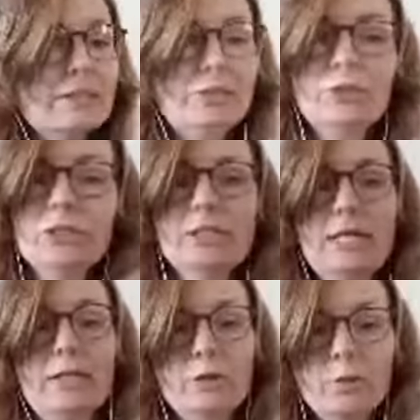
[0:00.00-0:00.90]
Just
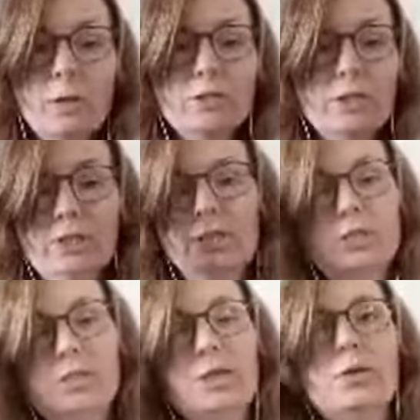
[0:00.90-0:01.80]
say that you're watching
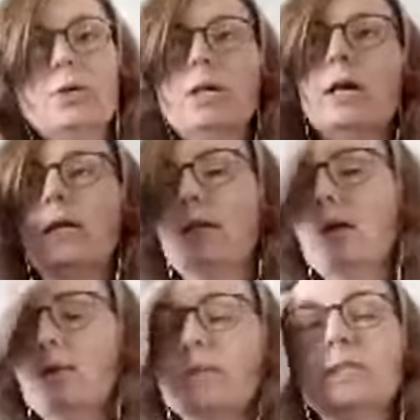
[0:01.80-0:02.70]
this and you're like,
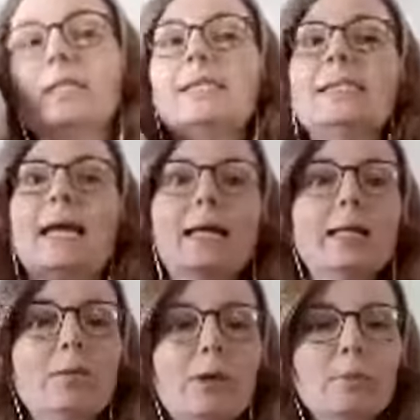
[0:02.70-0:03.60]
oh, this is
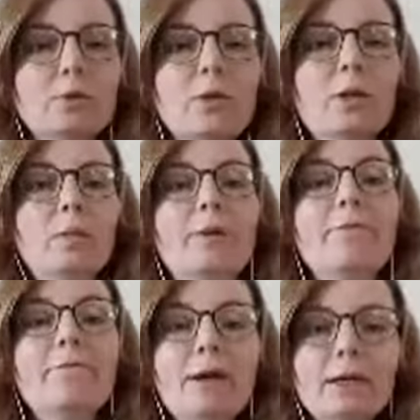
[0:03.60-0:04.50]
exactly what I'm struggling with,
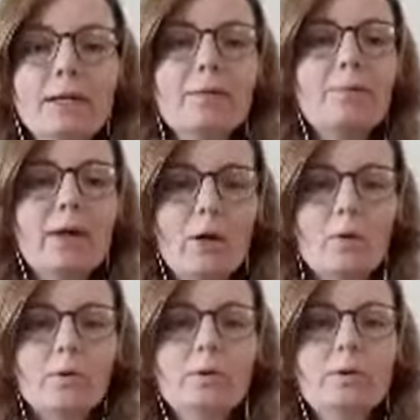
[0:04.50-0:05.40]
finding my
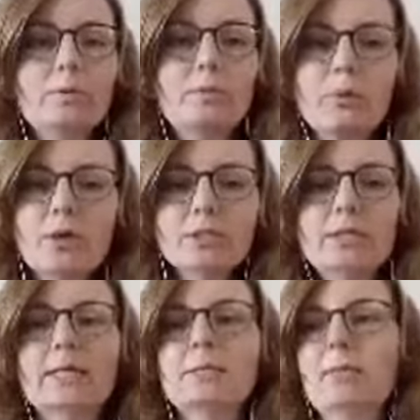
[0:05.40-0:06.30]
own
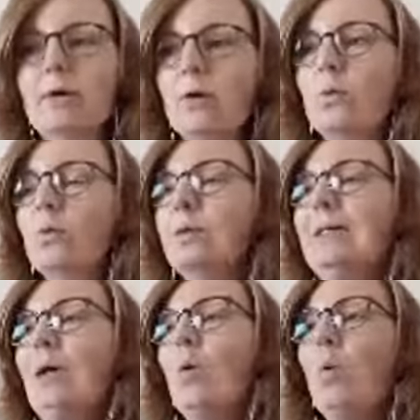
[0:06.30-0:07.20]
process, my own
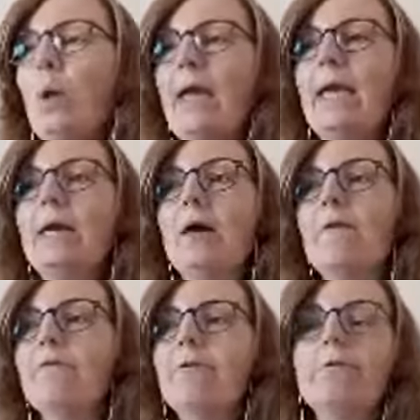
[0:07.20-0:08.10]
way
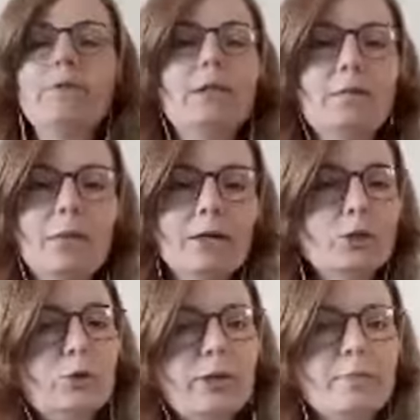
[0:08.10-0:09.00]
of fulfilling my
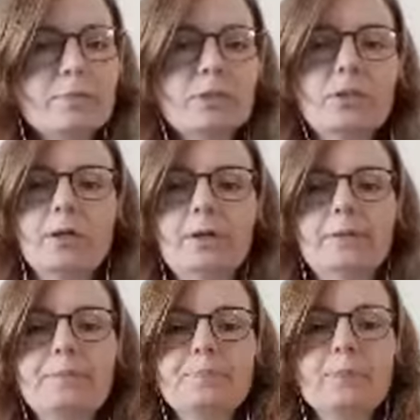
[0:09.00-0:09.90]
dreams.
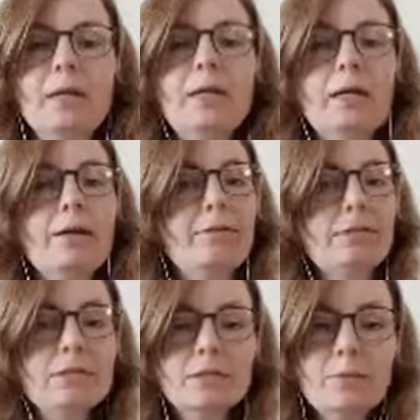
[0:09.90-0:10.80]
Um, if
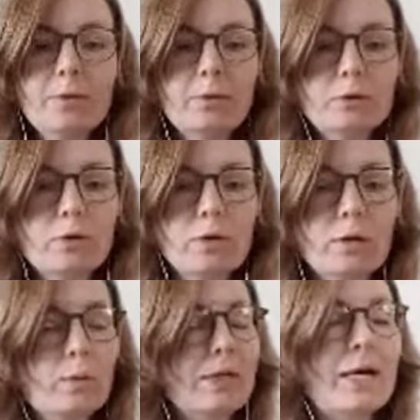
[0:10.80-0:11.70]
this is something you're
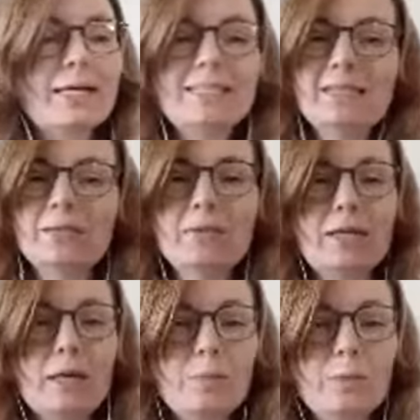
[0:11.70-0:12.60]
struggling with, I can
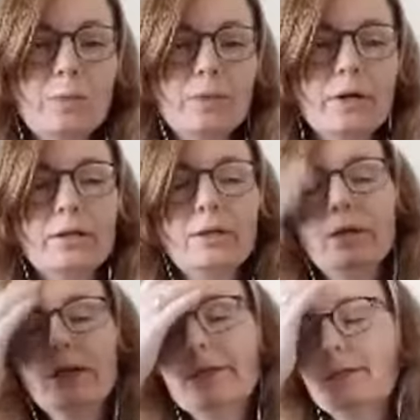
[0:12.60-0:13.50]
definitely help you with there.
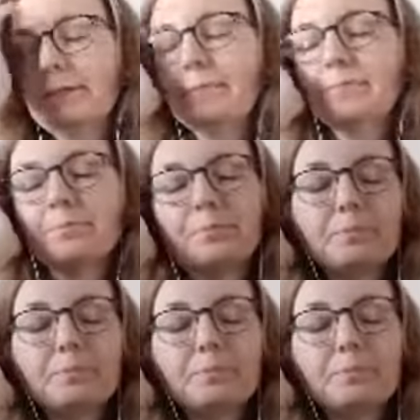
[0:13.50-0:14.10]
Um,